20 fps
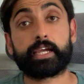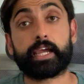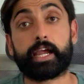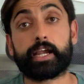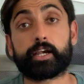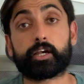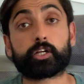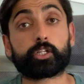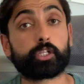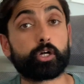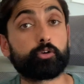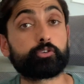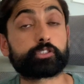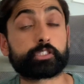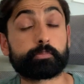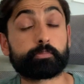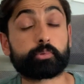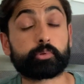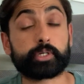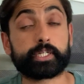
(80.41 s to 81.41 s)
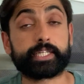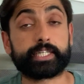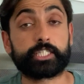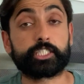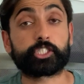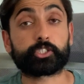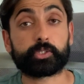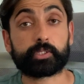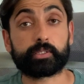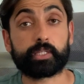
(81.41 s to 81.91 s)
and close to
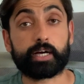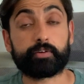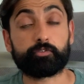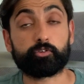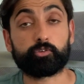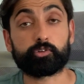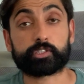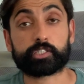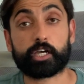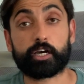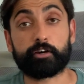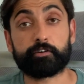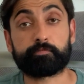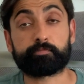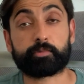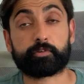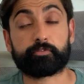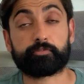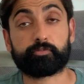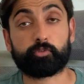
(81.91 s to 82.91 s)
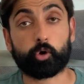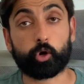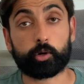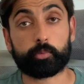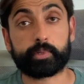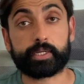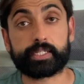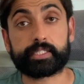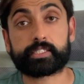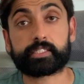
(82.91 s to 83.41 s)
pre-injury levels of
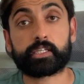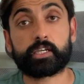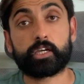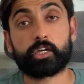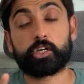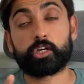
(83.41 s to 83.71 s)
performance.